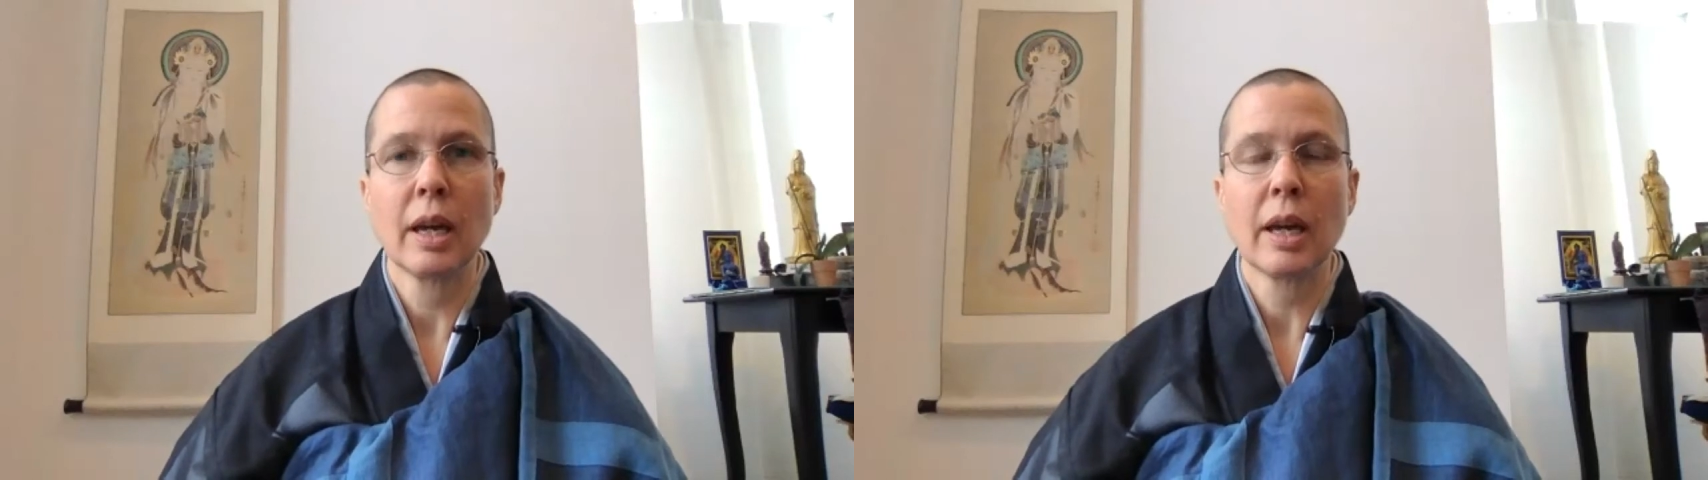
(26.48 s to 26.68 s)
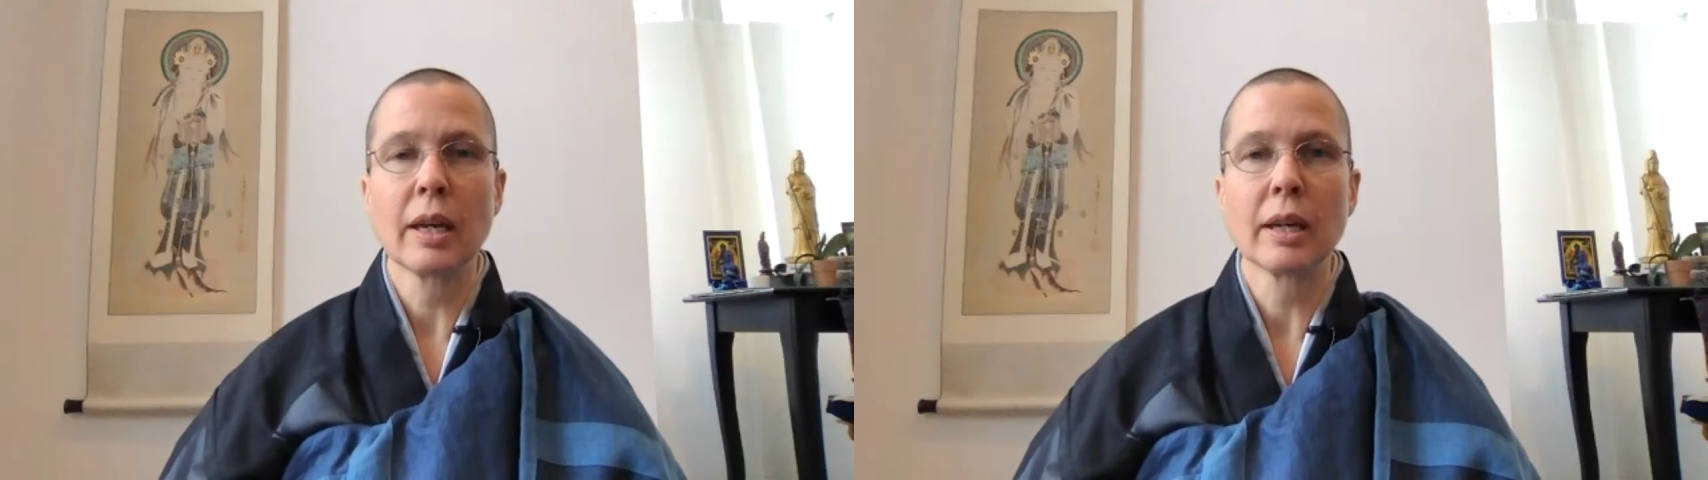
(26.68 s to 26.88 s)

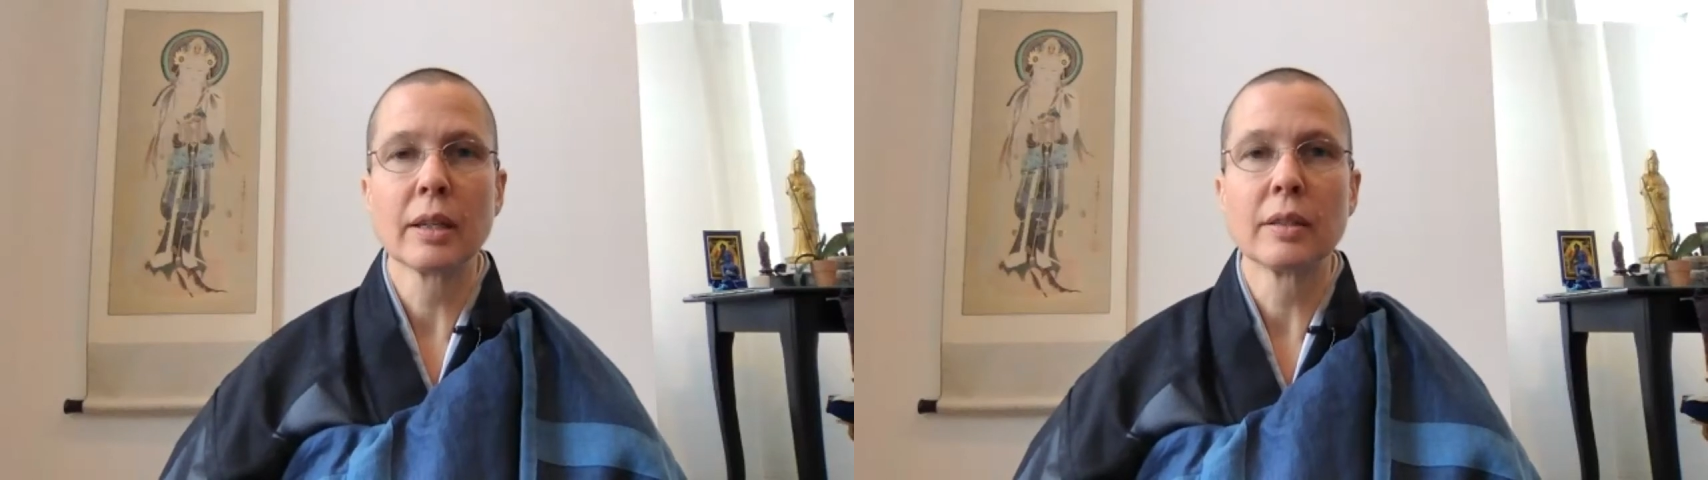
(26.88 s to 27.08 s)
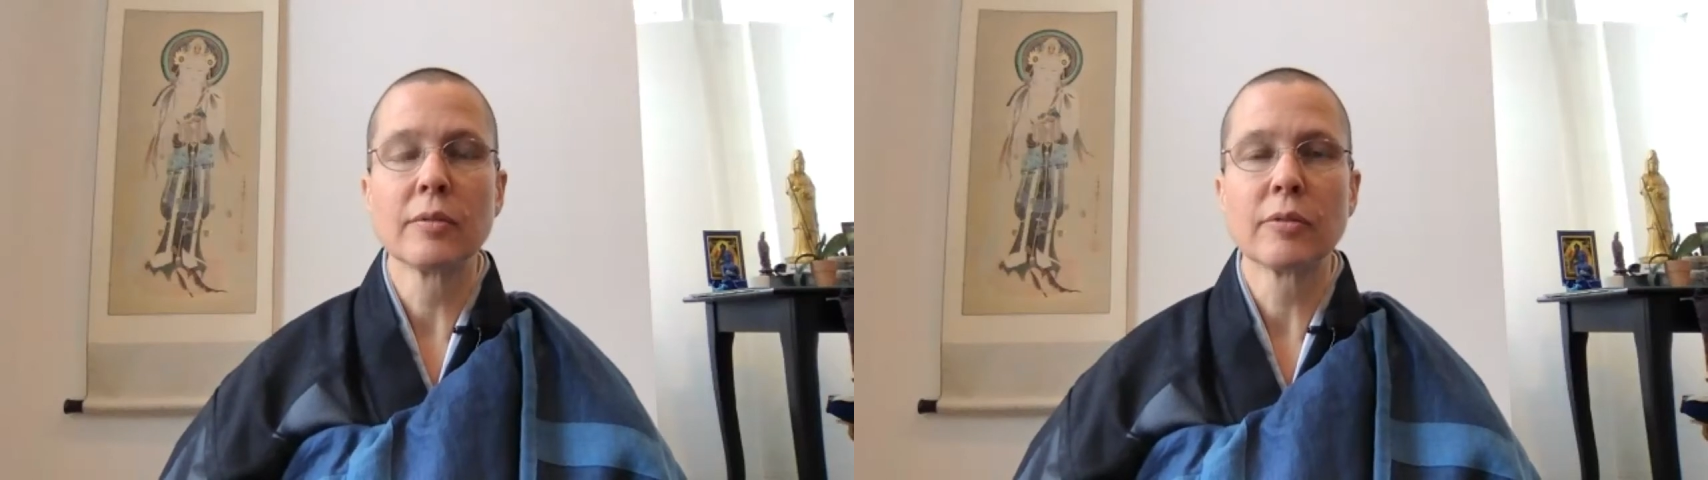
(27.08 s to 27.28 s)

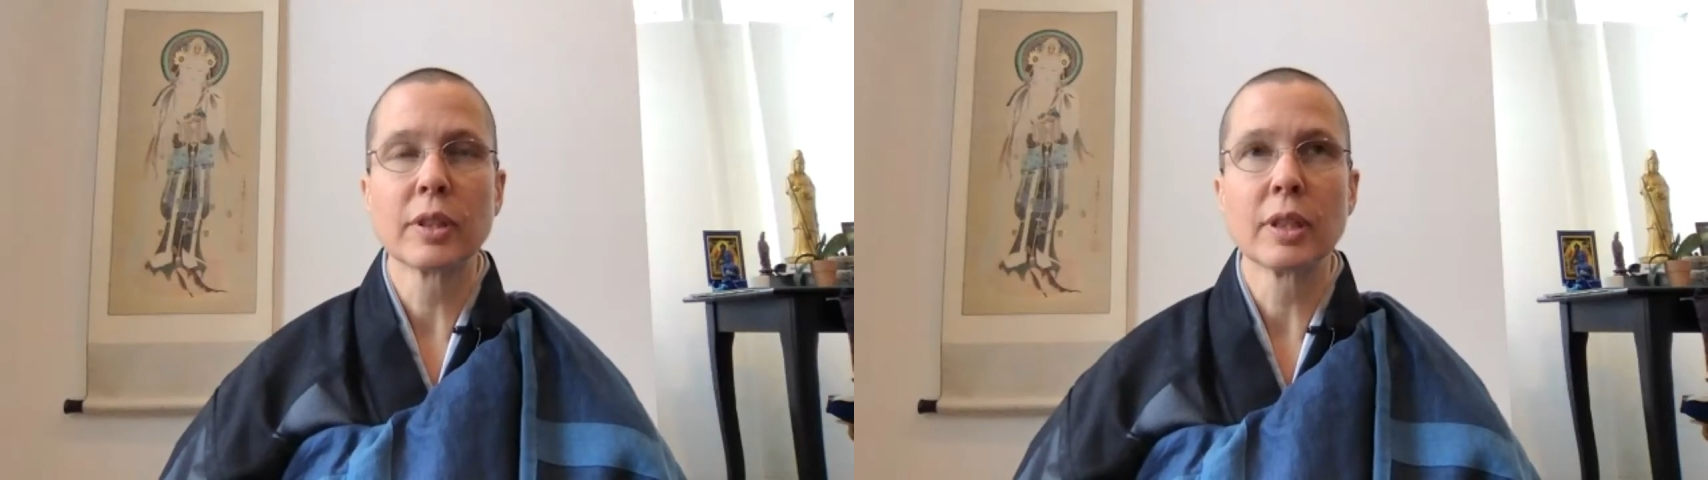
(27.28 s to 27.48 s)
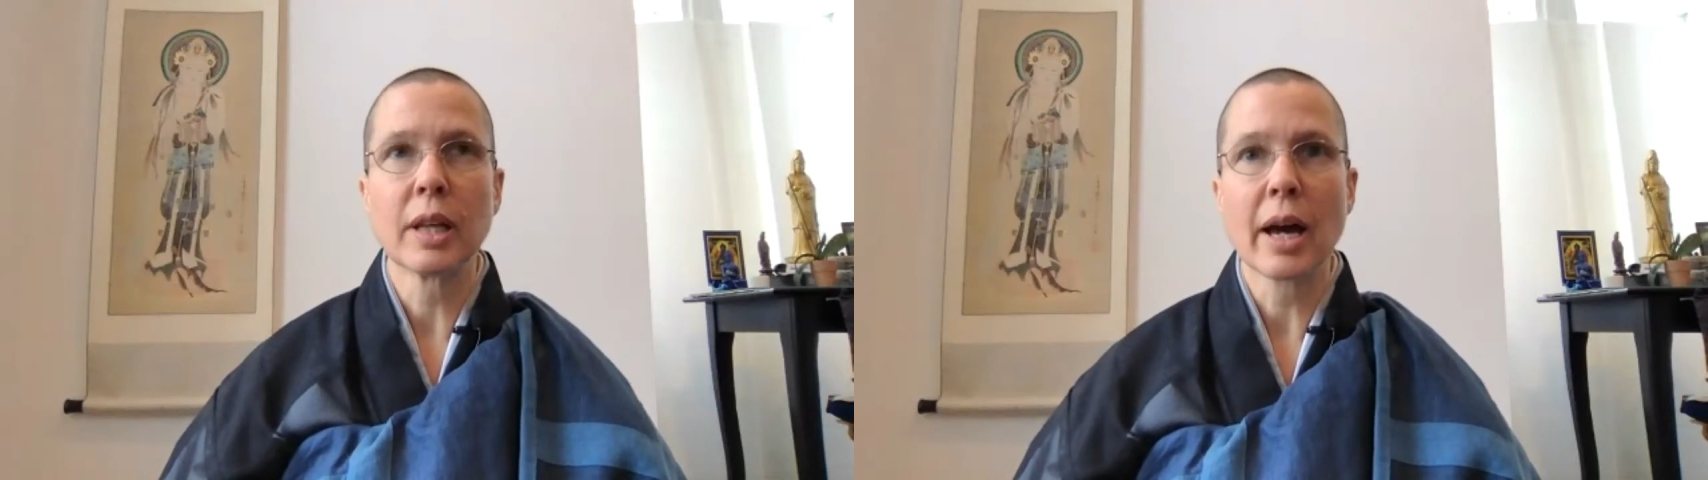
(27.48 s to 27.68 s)
And for
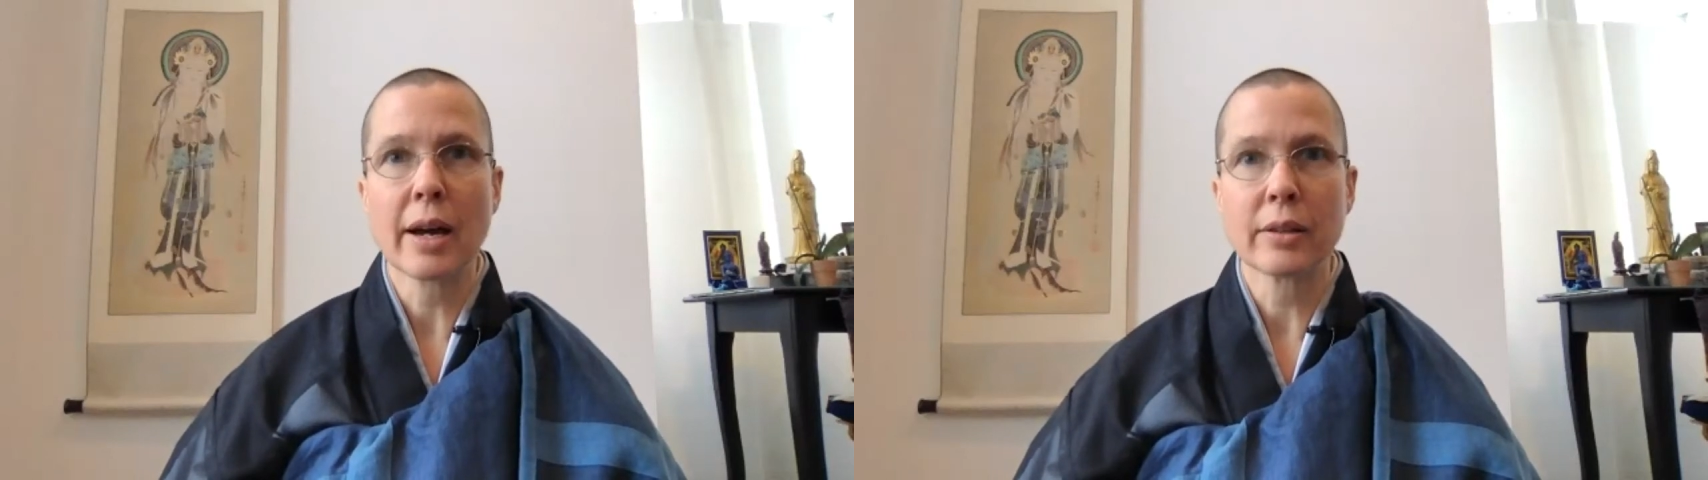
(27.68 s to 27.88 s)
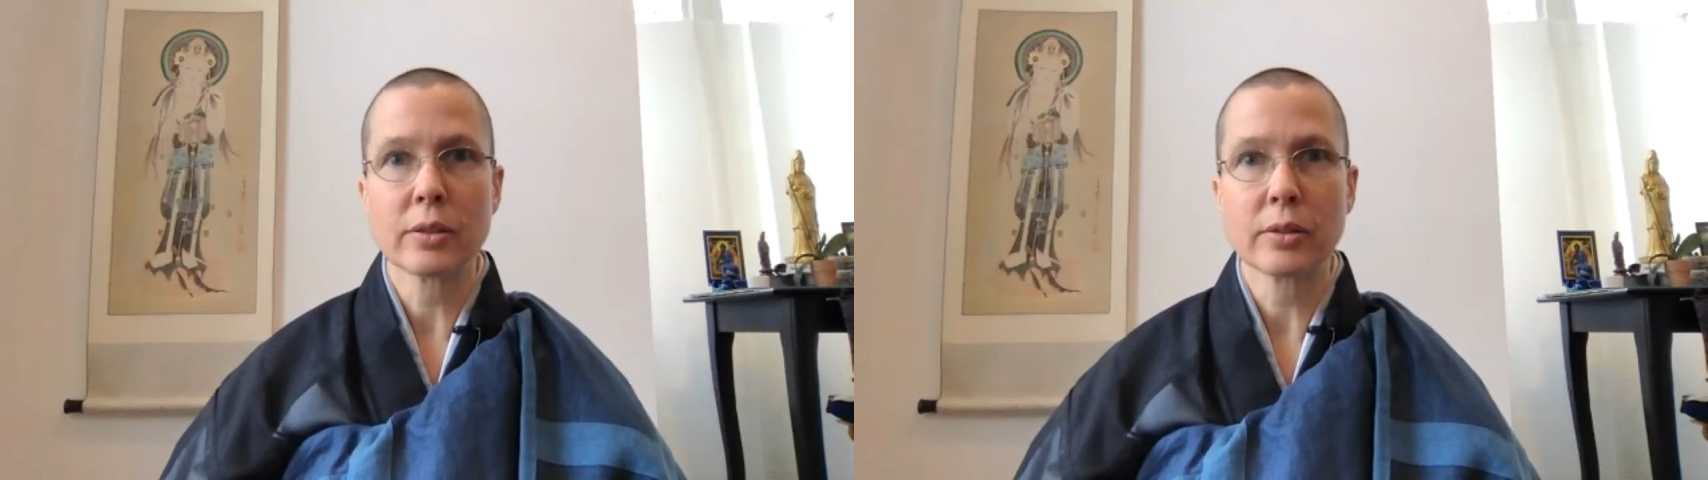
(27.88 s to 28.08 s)
the
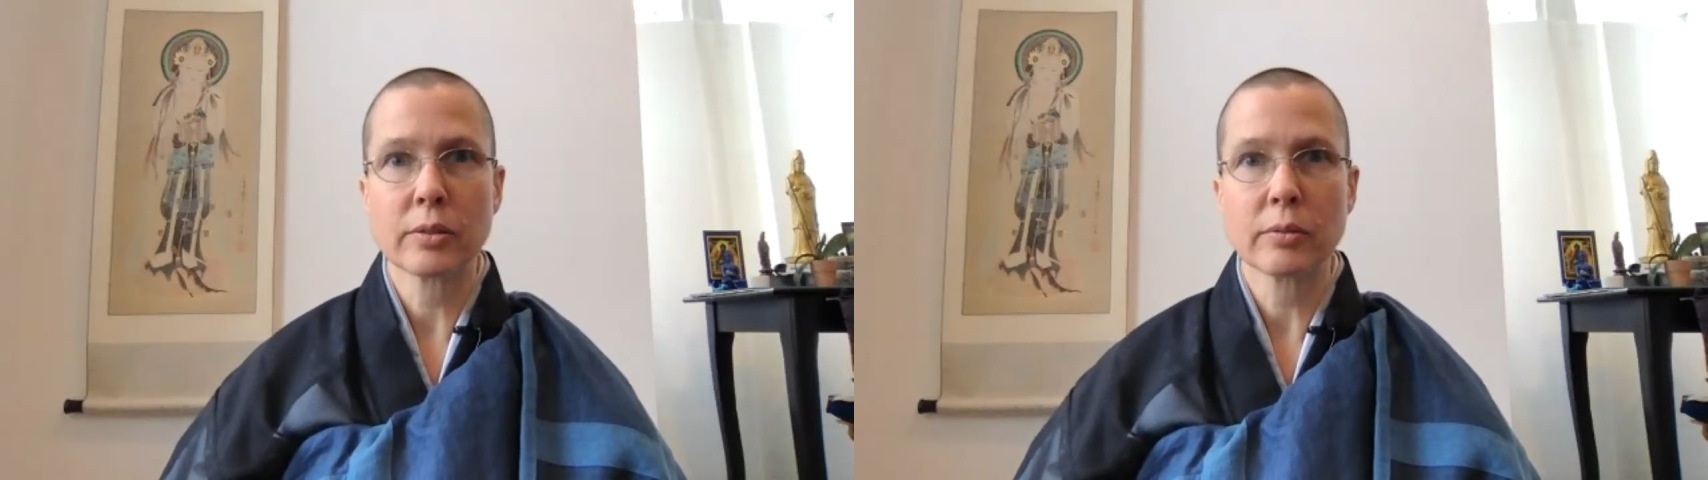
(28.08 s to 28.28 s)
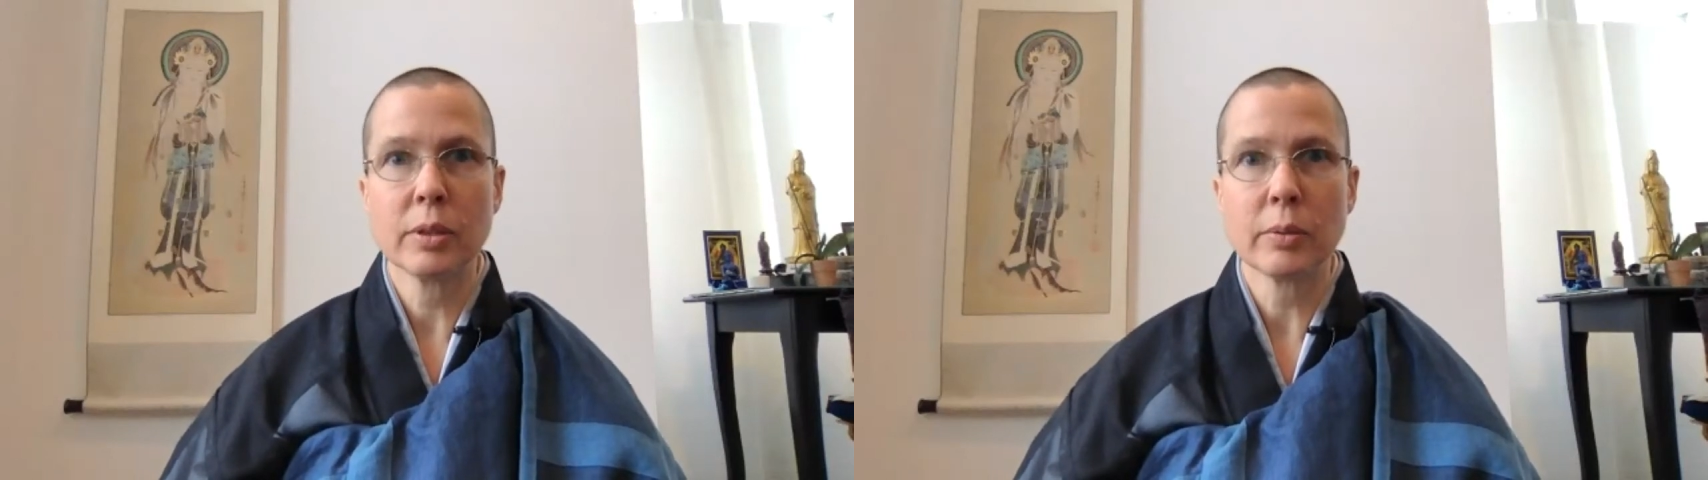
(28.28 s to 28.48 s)
last
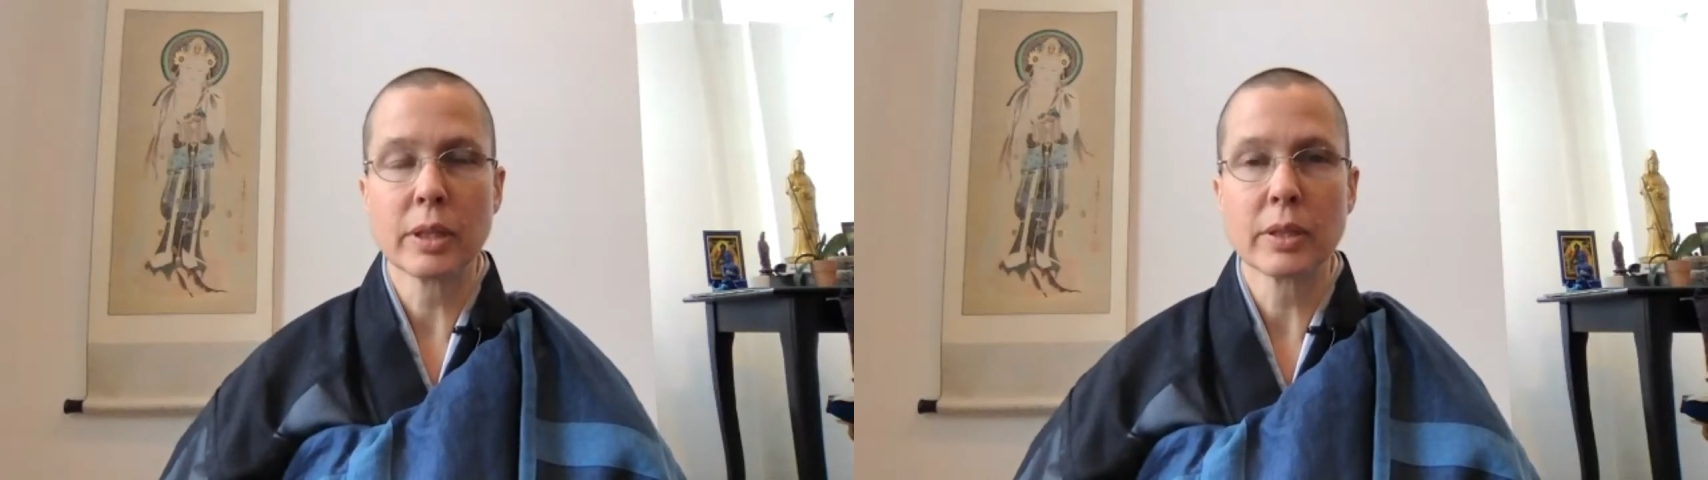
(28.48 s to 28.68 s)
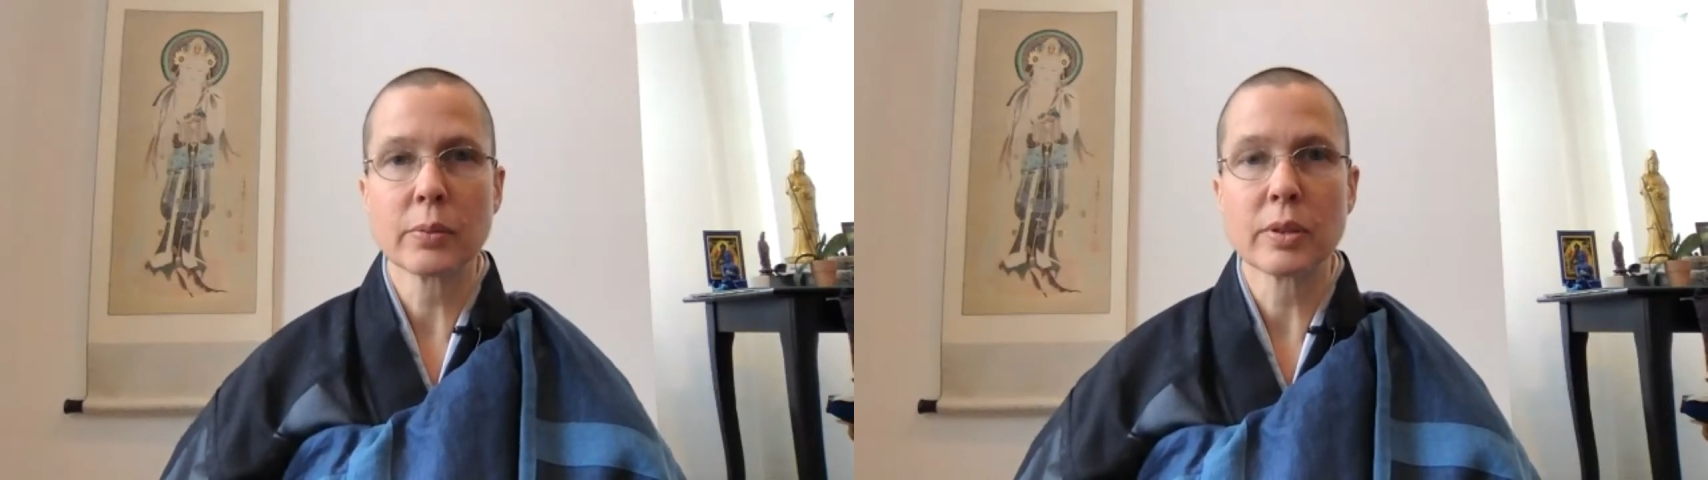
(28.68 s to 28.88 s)
3 weeks,